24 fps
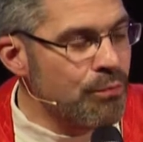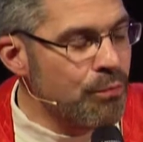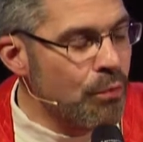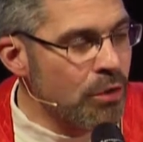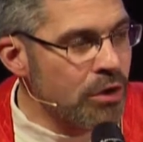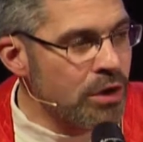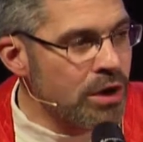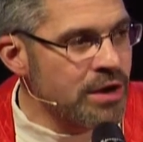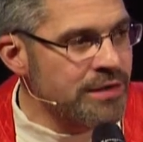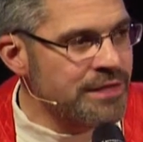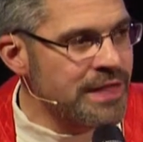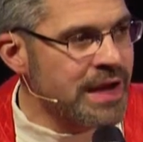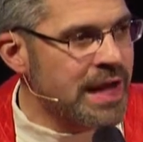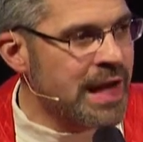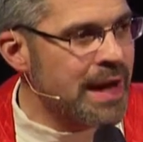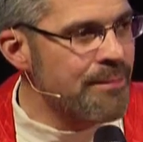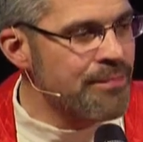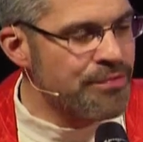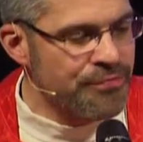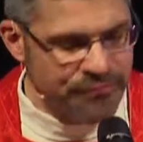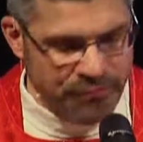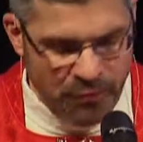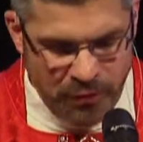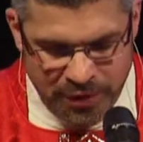word that comes
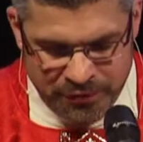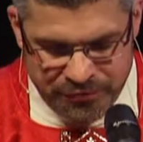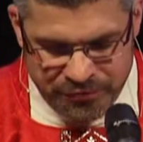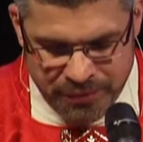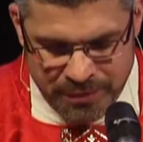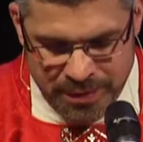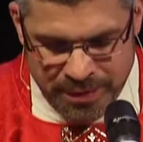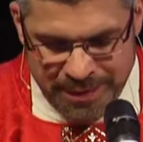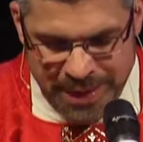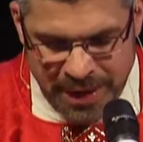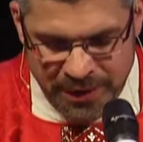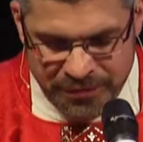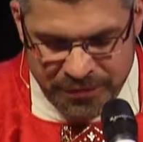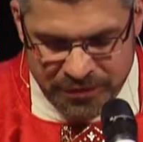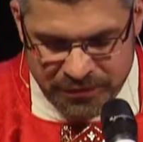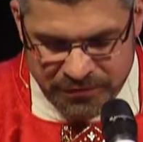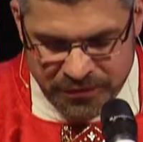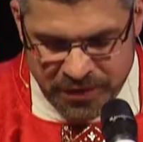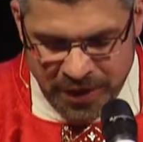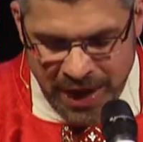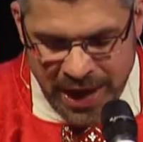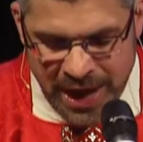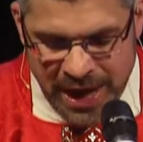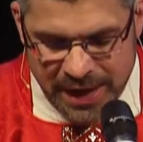forth from the mouth of
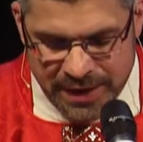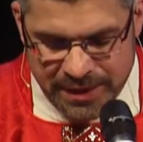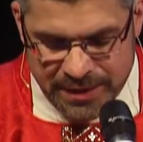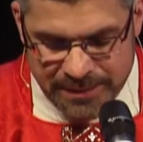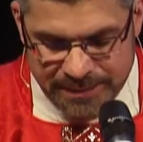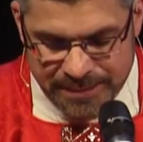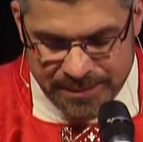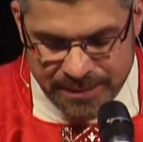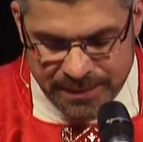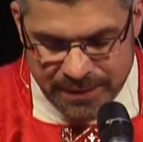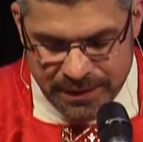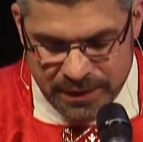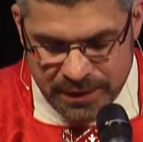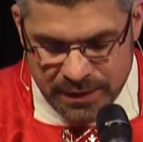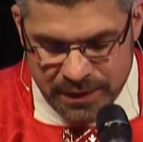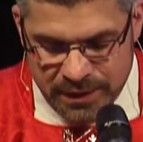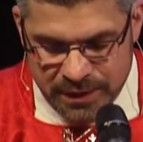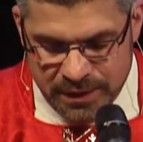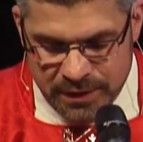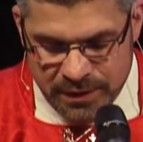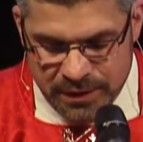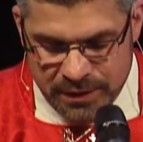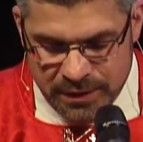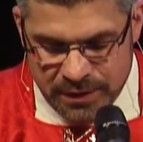God."
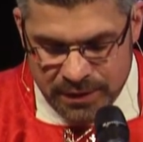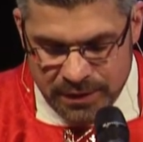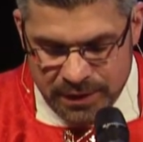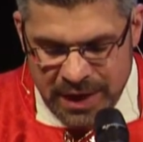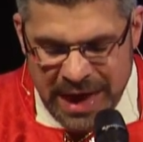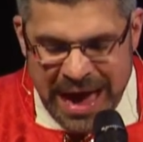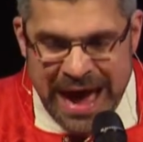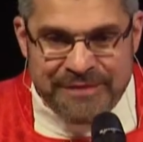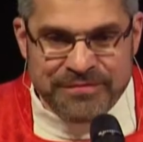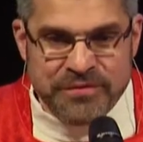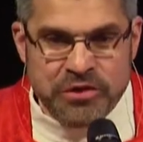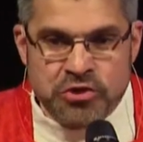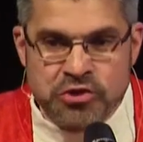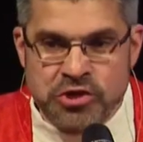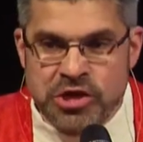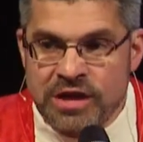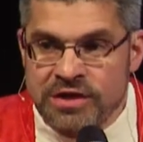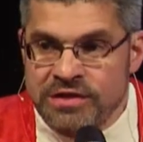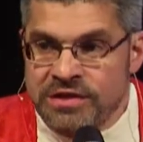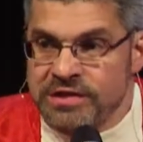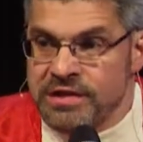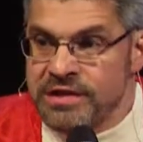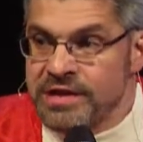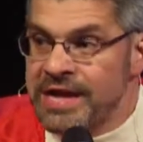After
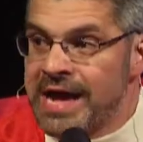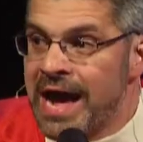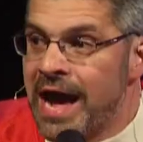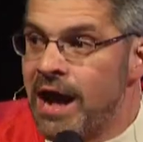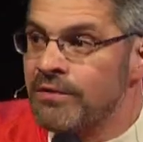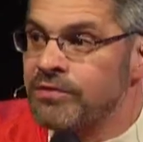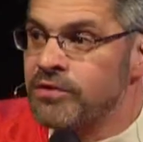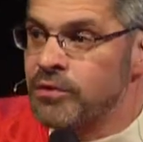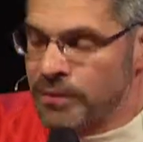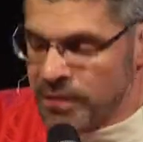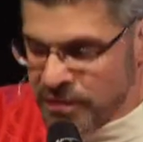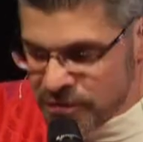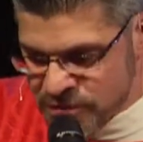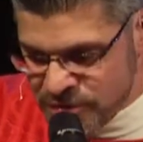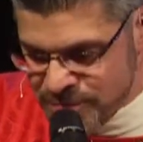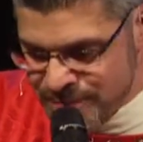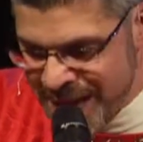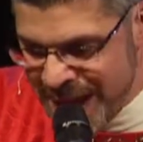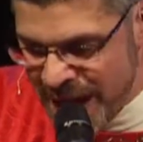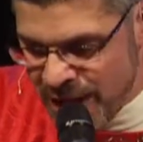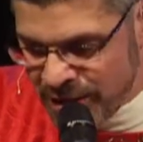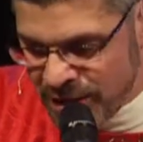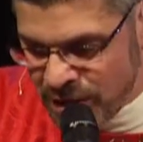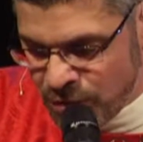Jesus' encounter with the
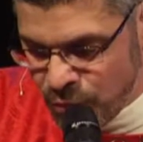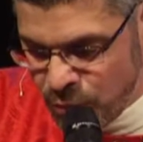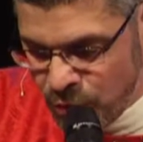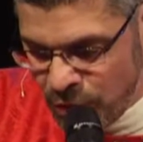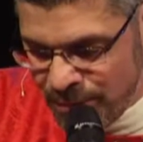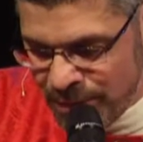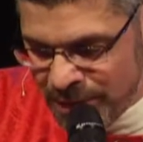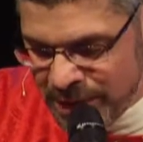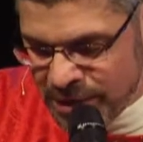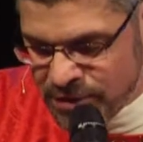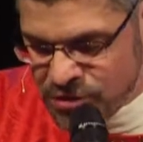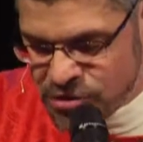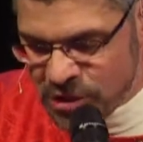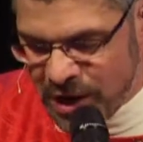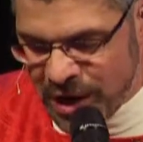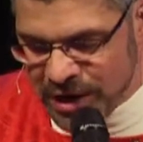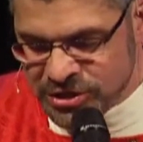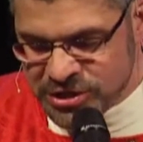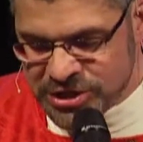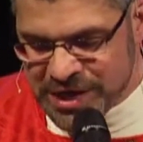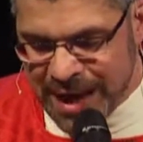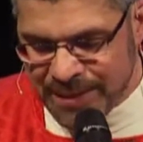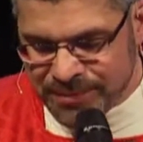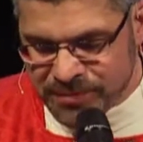Samaritan woman in John
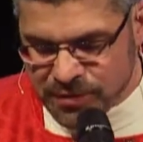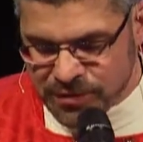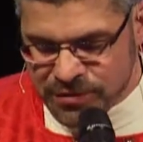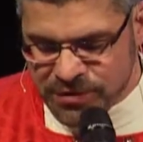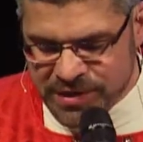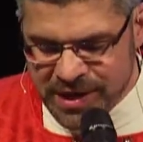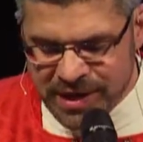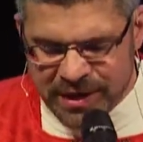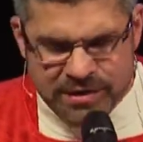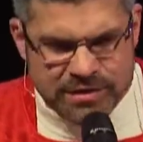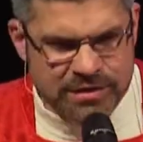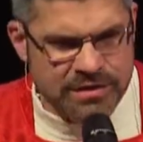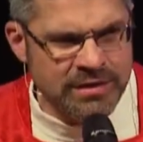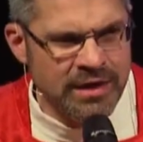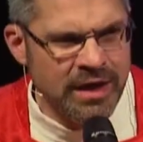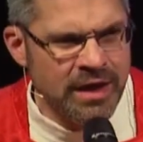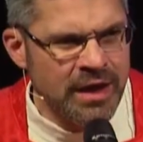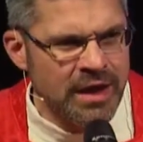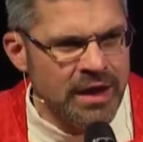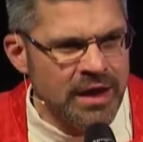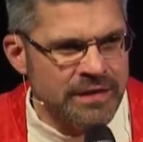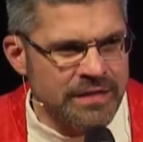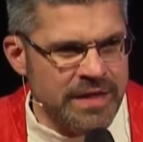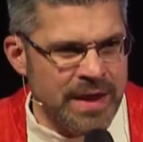chapter six,
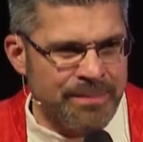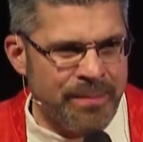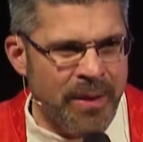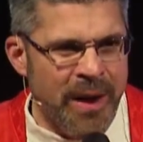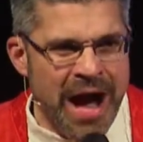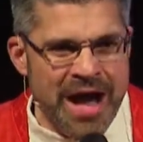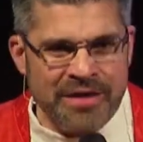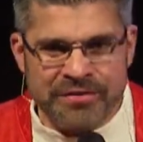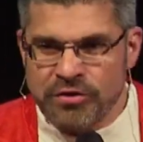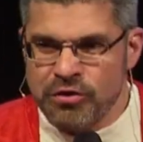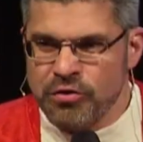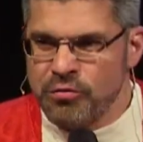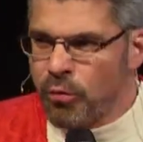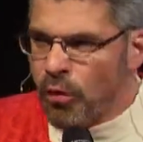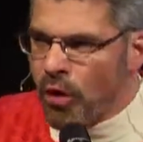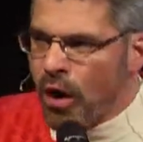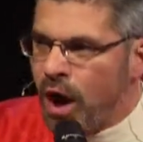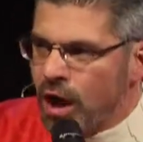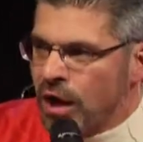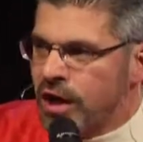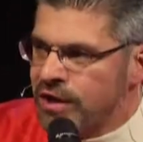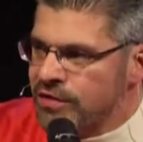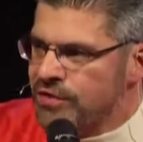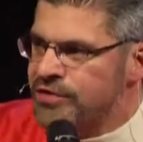the apostles were
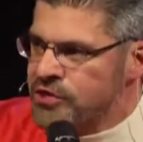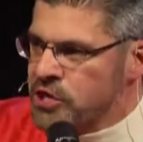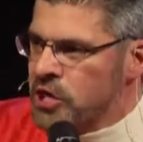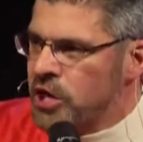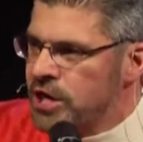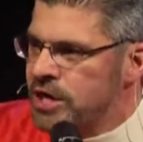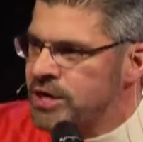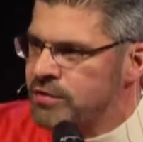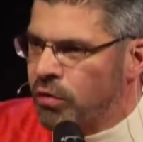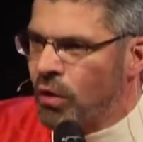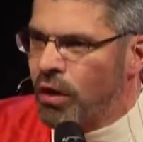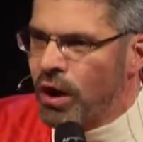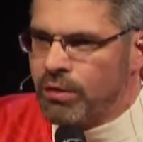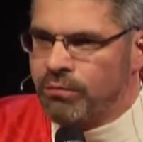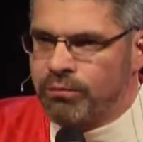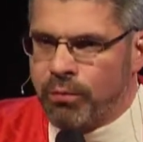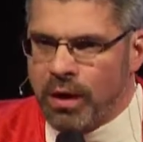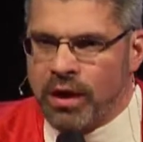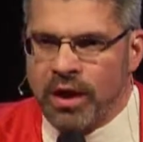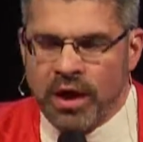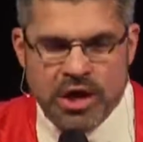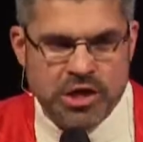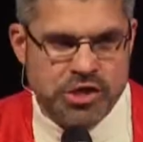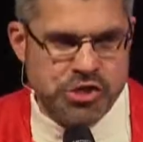all concerned. "Lord, do
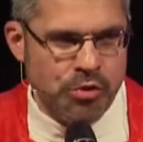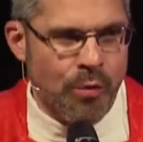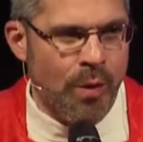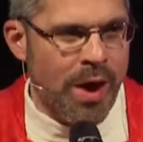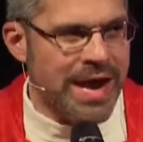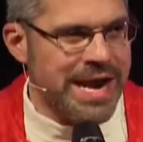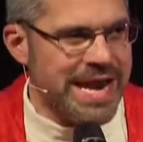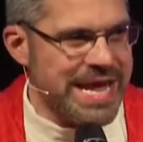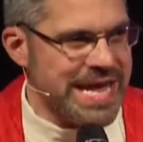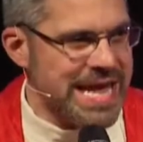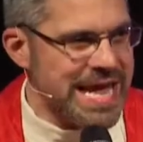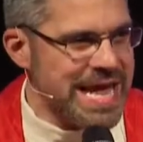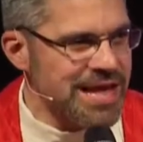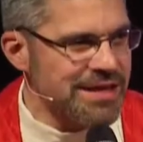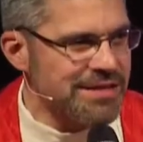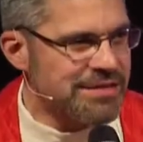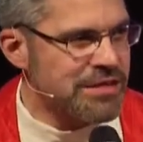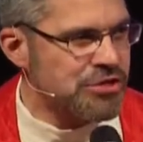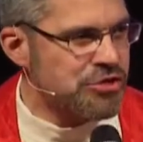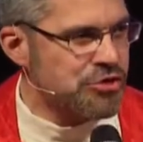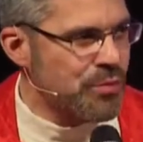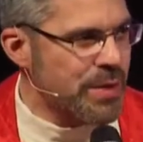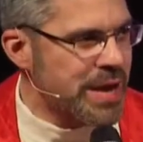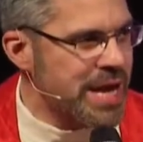you want to eat?
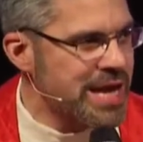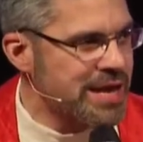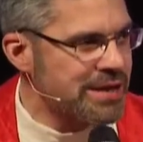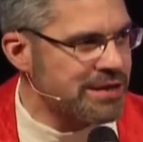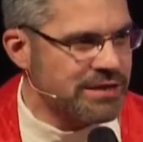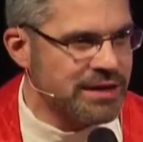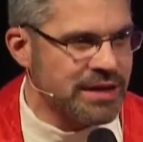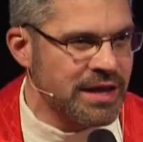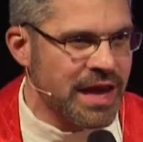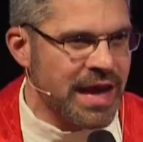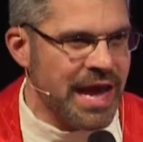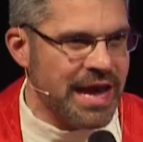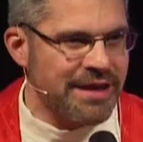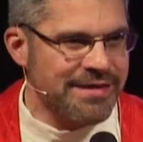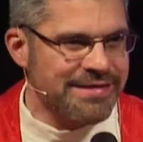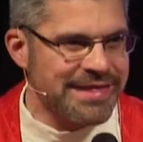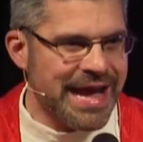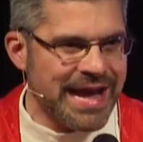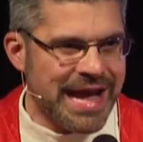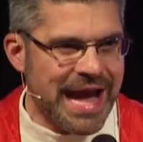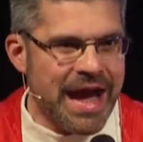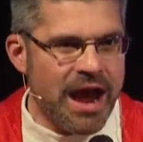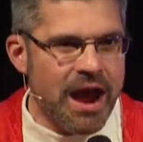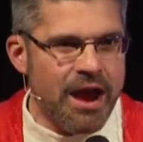Did you eat?" And he's
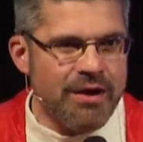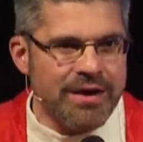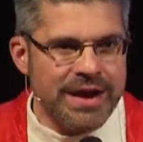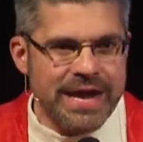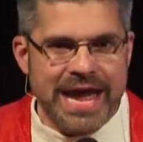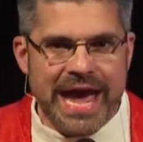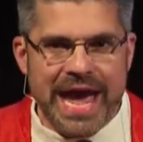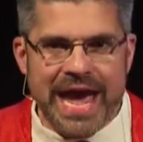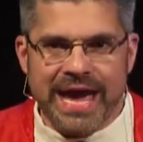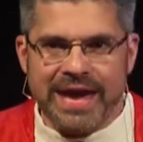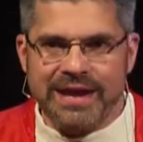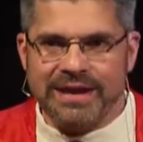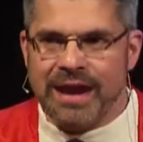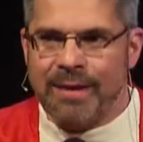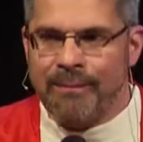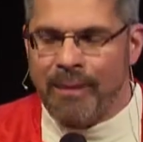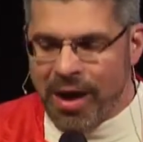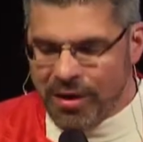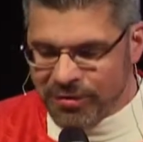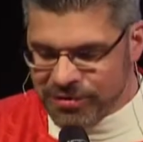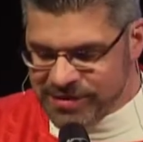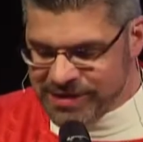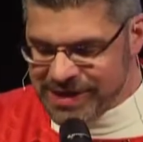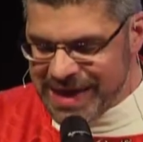like, "I already ate. I'm
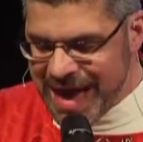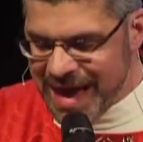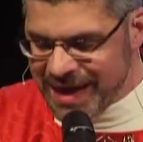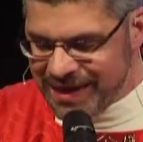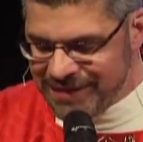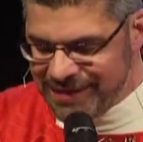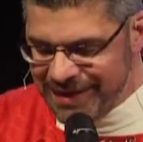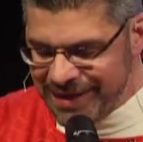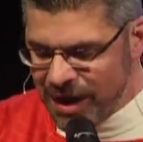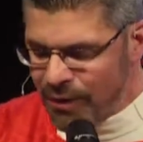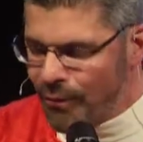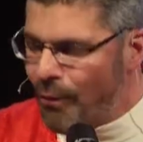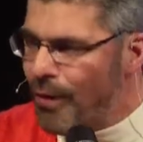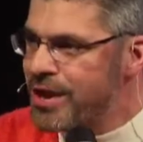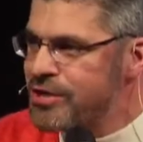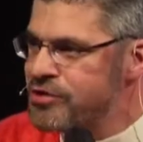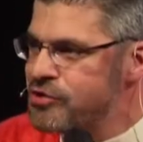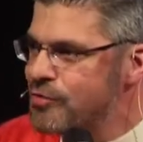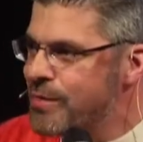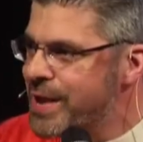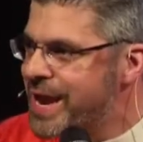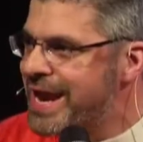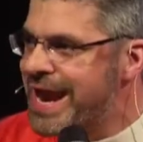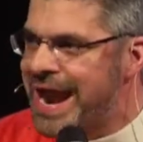all set." And they're like, "What'd
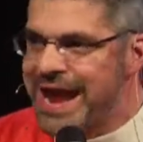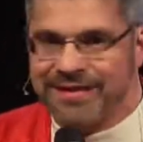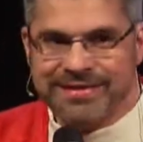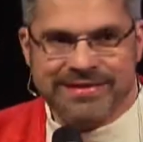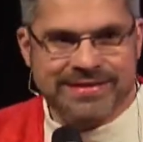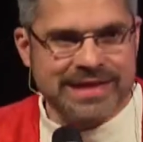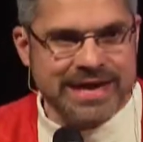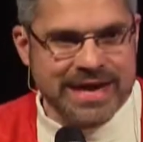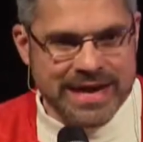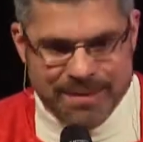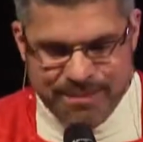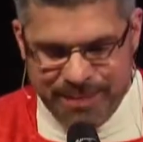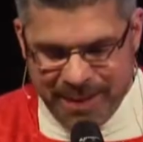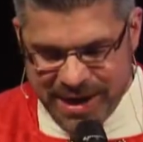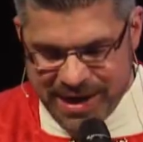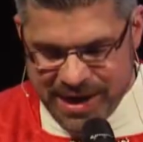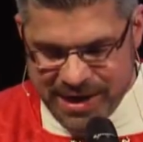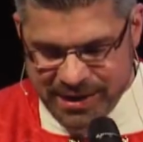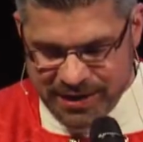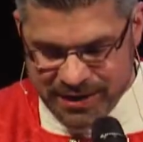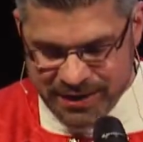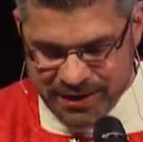you eat? I didn't see anybody."